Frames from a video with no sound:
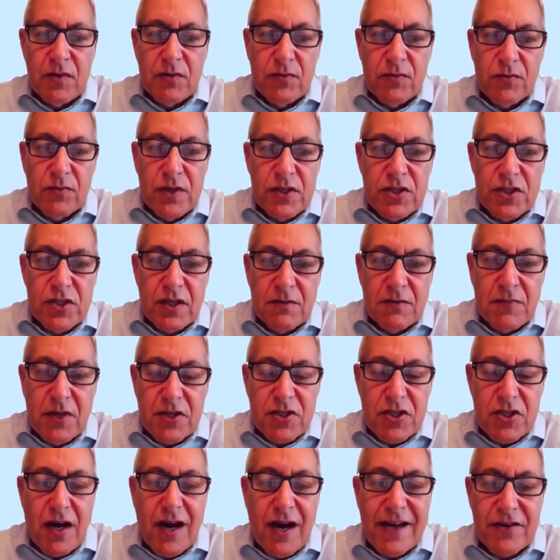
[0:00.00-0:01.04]
reaching
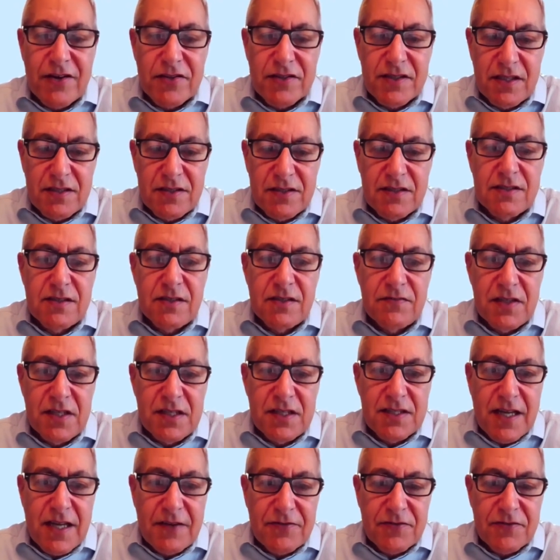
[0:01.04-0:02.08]
much higher
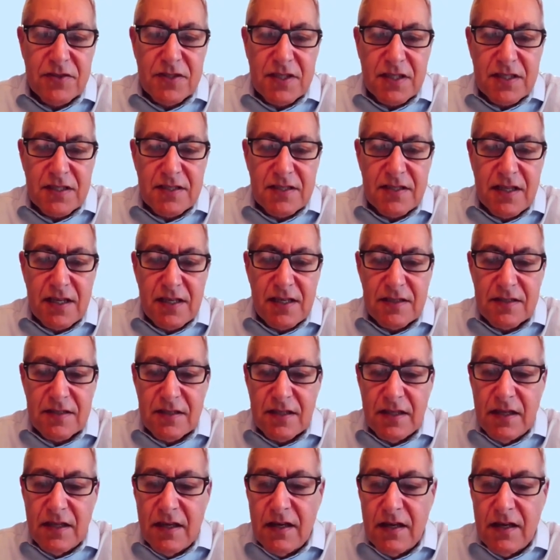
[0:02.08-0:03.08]
sensitivities after 6 days.